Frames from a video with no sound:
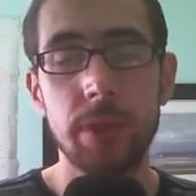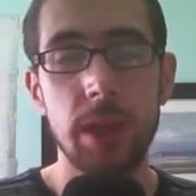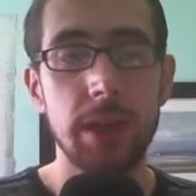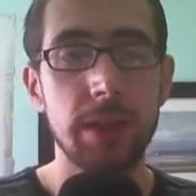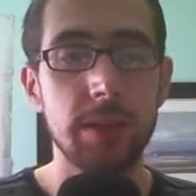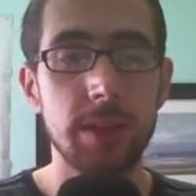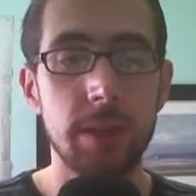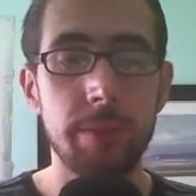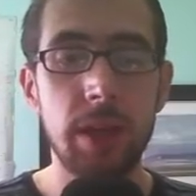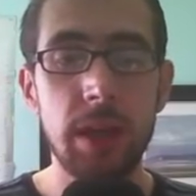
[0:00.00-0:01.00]

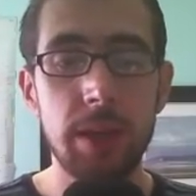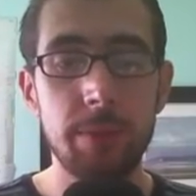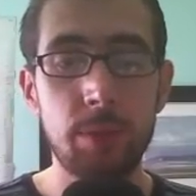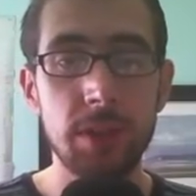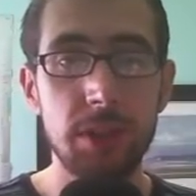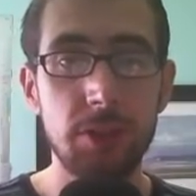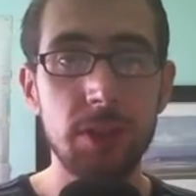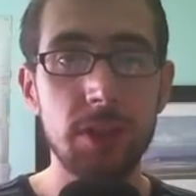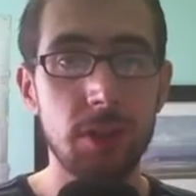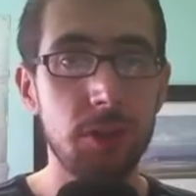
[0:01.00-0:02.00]
And
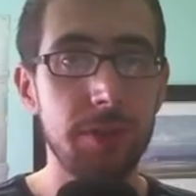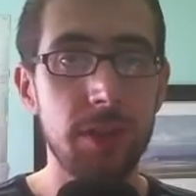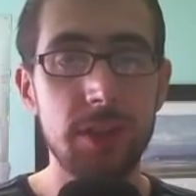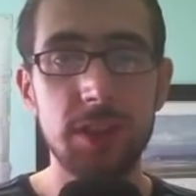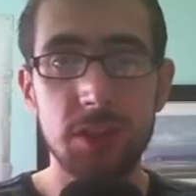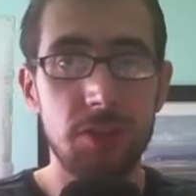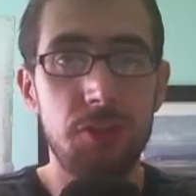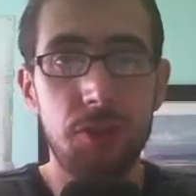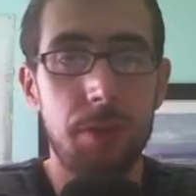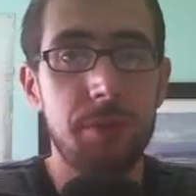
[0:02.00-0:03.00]
considering the controversy has just
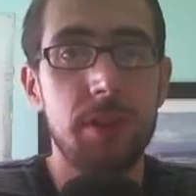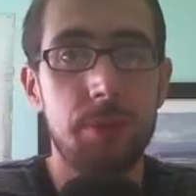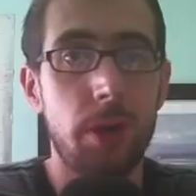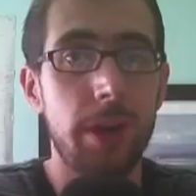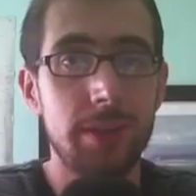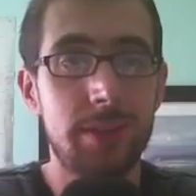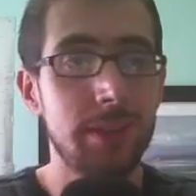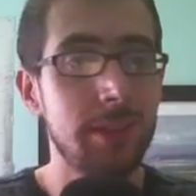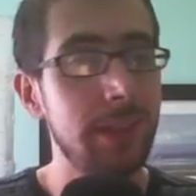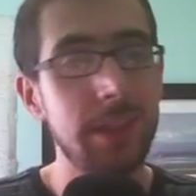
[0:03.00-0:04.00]
dropped the price,